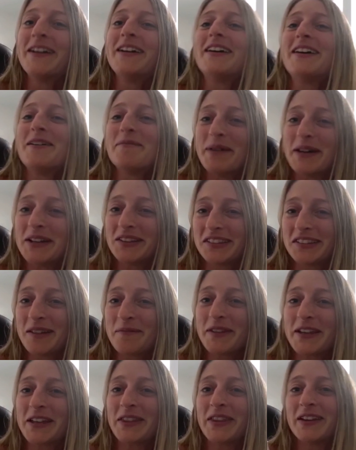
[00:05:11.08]
but
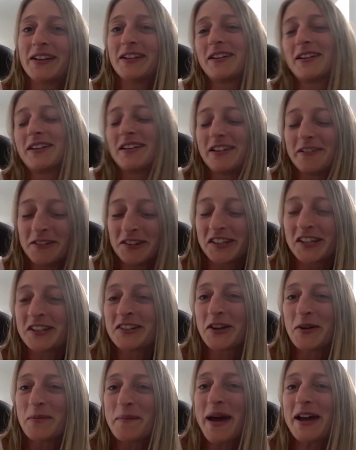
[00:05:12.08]
something that if it's
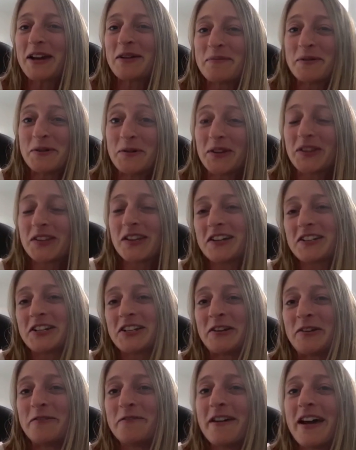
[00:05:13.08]
incompatible with
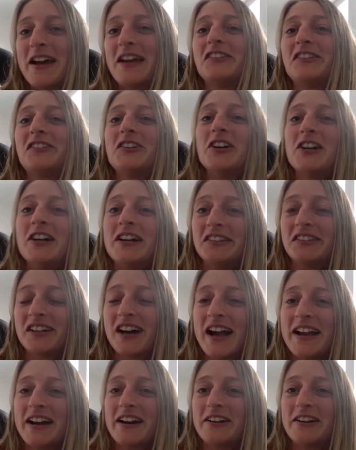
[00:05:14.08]
touching your face, you're less
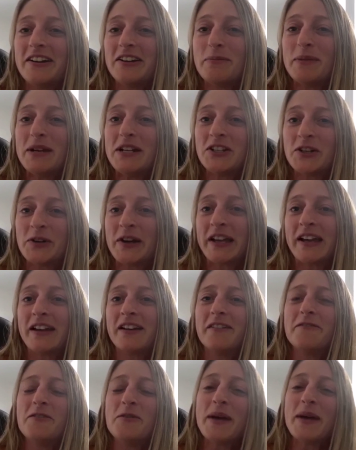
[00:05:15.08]
likely to be doing it.
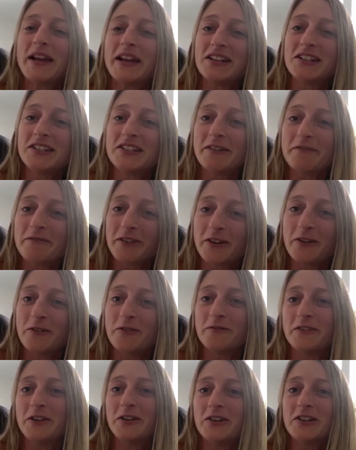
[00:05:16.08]
If you make it
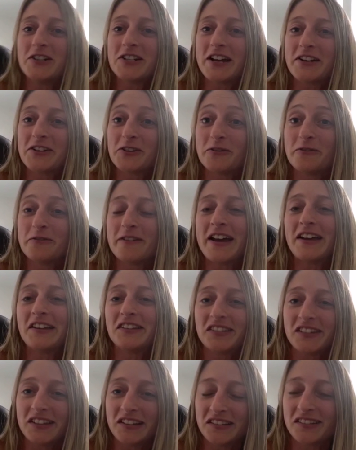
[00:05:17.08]
difficult for you to touch your
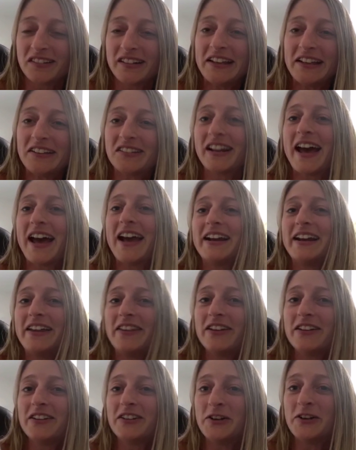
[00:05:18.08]
face, it's less likely
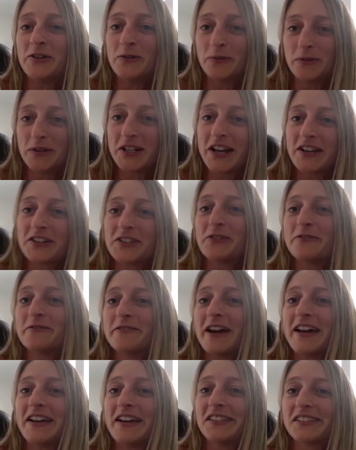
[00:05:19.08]
that you'll touch your
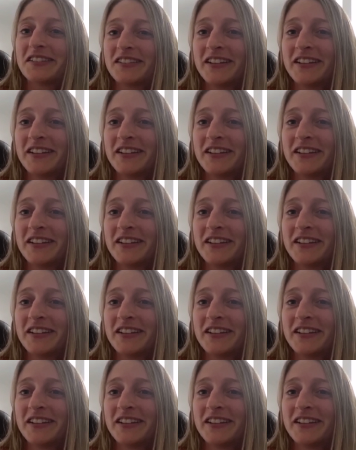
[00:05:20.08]
face.